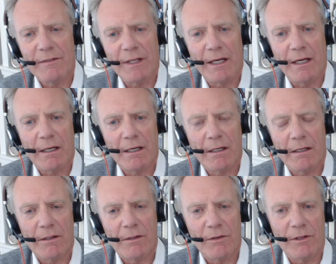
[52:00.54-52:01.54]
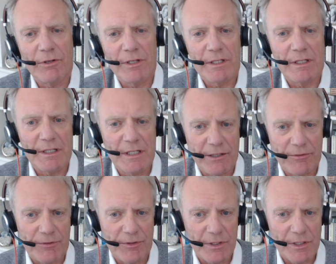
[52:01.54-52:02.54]
I think there is a
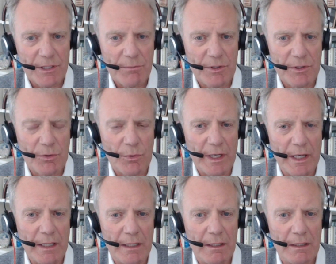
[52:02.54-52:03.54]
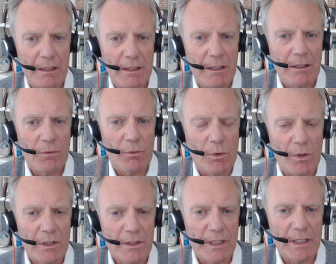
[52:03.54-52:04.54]
difference between
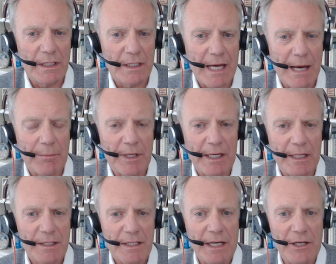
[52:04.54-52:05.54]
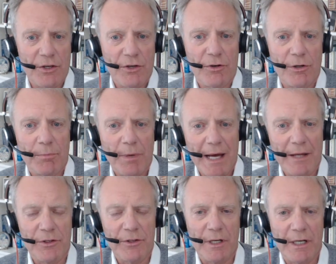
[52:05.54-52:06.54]
what is happening in, say, Europe
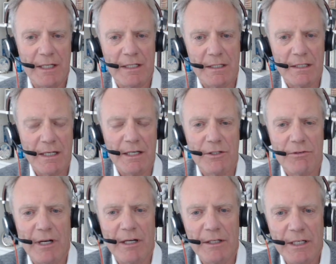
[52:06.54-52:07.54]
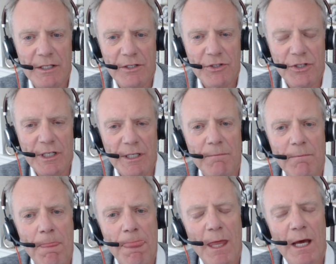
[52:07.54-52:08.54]
and the United States around ESG
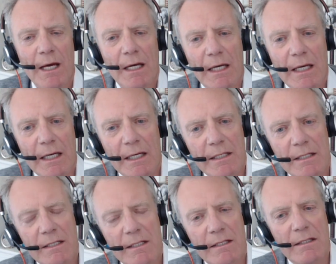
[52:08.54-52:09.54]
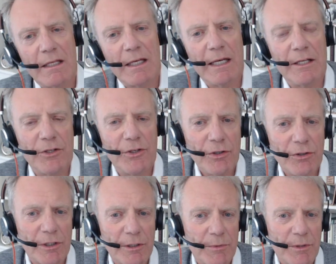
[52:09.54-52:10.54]
is in
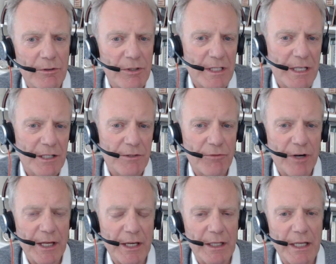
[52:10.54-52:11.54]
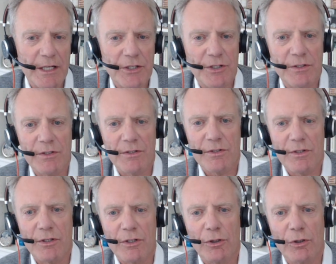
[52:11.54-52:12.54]
Europe, there are a set of regulations
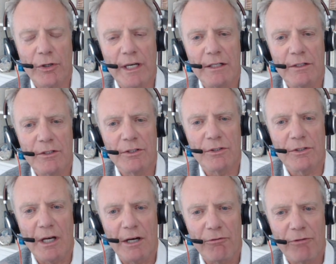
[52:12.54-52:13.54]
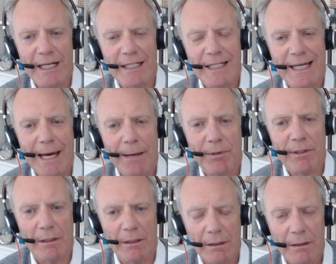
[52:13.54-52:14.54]
that are looking to direct
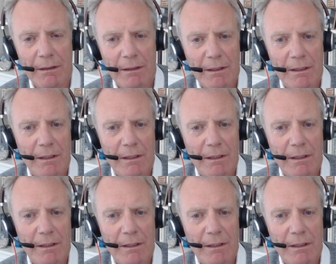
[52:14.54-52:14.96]
capital